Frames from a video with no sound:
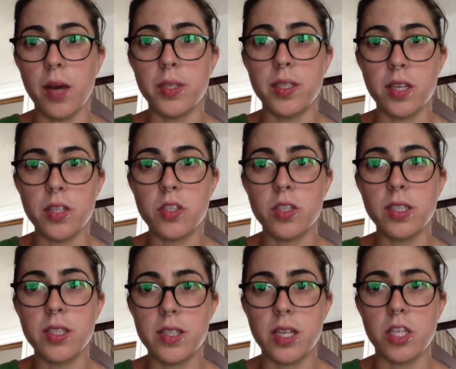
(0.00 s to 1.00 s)

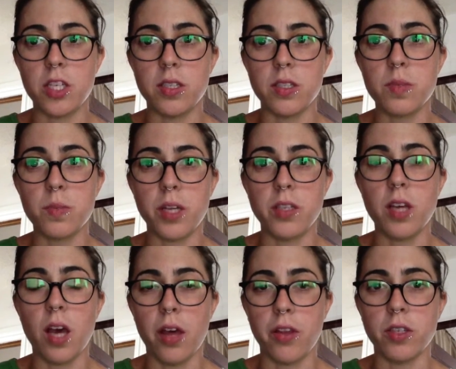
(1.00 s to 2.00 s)
industrialization spread to
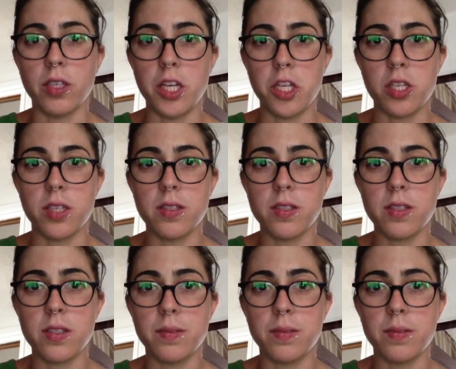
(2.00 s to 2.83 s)
other nations.